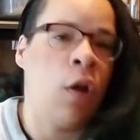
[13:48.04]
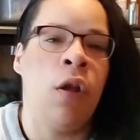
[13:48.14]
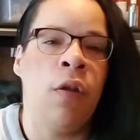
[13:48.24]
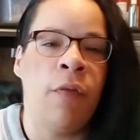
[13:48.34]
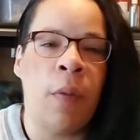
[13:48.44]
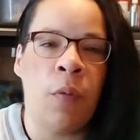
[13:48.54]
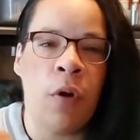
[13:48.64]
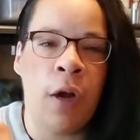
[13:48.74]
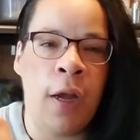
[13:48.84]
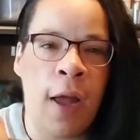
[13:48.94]

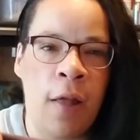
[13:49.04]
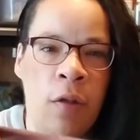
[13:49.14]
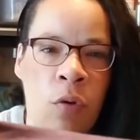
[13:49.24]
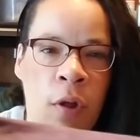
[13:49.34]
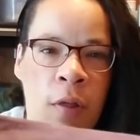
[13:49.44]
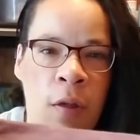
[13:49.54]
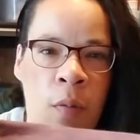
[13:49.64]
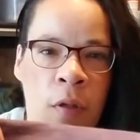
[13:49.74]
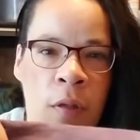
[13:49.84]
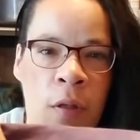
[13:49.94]
February, as you can see,
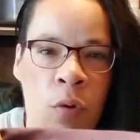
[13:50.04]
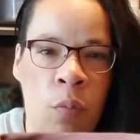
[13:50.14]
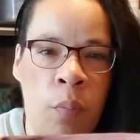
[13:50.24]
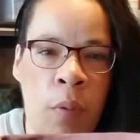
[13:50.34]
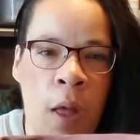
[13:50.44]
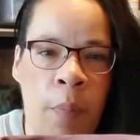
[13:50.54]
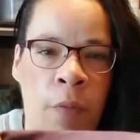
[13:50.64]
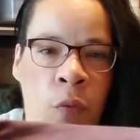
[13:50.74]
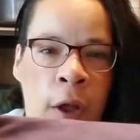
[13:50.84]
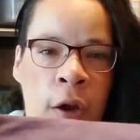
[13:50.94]
with this little blob
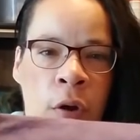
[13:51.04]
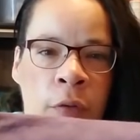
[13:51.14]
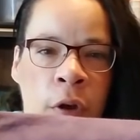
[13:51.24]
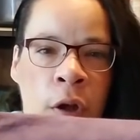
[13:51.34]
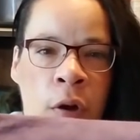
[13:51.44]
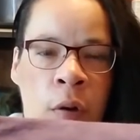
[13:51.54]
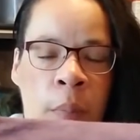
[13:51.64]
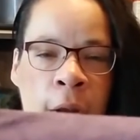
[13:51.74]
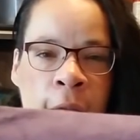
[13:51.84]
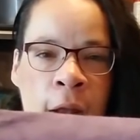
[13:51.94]
of white over here,
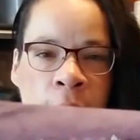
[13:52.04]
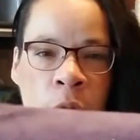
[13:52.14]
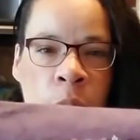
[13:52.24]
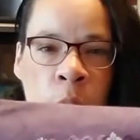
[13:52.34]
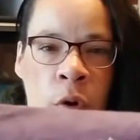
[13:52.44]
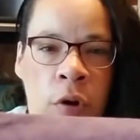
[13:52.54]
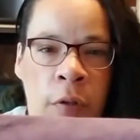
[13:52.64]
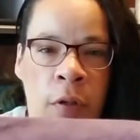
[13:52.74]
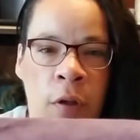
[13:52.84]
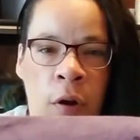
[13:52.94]
but again, this will be worked on
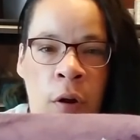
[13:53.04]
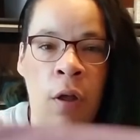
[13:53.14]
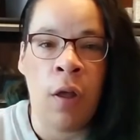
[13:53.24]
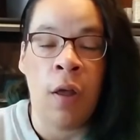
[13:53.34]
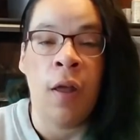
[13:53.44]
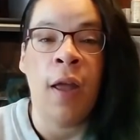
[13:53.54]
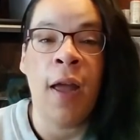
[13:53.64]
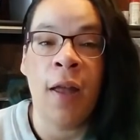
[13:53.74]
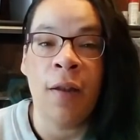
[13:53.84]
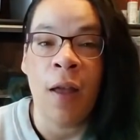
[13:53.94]
this year.
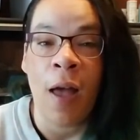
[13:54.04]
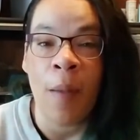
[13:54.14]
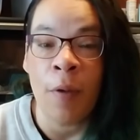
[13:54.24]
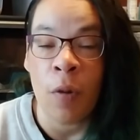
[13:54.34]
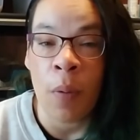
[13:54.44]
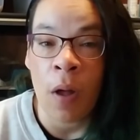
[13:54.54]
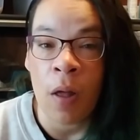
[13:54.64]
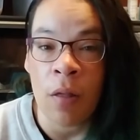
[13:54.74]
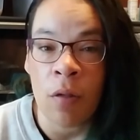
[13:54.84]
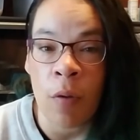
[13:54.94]
And I'm going to
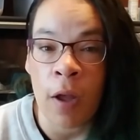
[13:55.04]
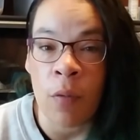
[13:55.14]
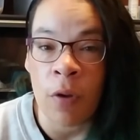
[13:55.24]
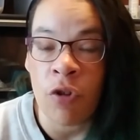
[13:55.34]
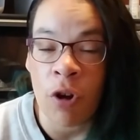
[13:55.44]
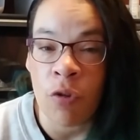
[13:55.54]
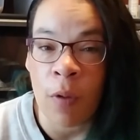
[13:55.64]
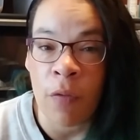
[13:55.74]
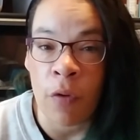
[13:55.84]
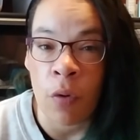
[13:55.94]
pause so I can recharge
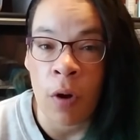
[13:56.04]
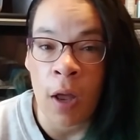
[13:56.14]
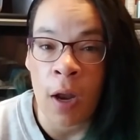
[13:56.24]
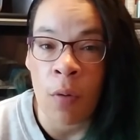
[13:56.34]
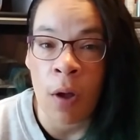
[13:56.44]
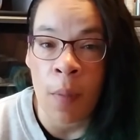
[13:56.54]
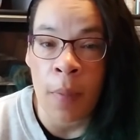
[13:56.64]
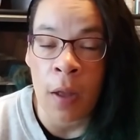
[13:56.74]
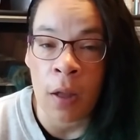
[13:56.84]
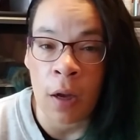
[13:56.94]
my phone, and I will come
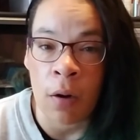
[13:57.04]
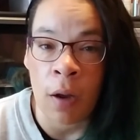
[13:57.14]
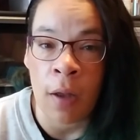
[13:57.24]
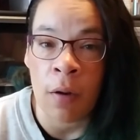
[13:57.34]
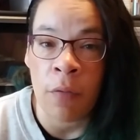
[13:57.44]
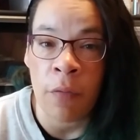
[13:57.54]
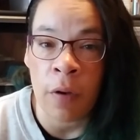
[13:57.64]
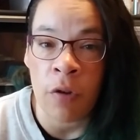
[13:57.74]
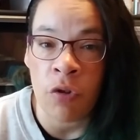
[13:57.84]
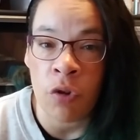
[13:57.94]
back later and
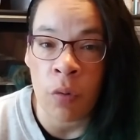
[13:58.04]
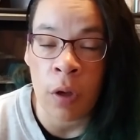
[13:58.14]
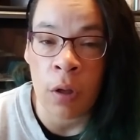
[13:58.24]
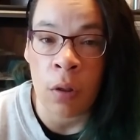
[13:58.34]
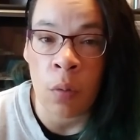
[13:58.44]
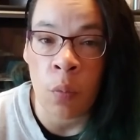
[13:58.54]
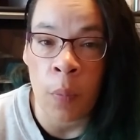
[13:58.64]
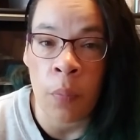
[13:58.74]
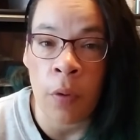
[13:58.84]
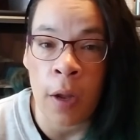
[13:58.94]
finish doing the
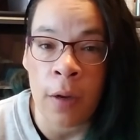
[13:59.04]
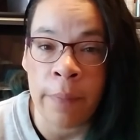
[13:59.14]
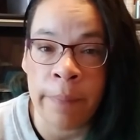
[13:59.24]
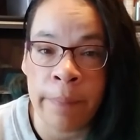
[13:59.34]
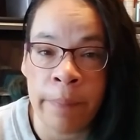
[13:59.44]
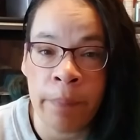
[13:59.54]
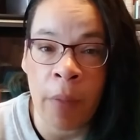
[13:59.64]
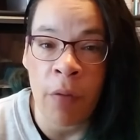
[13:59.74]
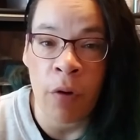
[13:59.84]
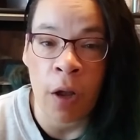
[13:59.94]
WIP parade.
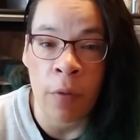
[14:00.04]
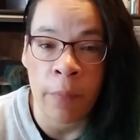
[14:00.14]
Bye for now.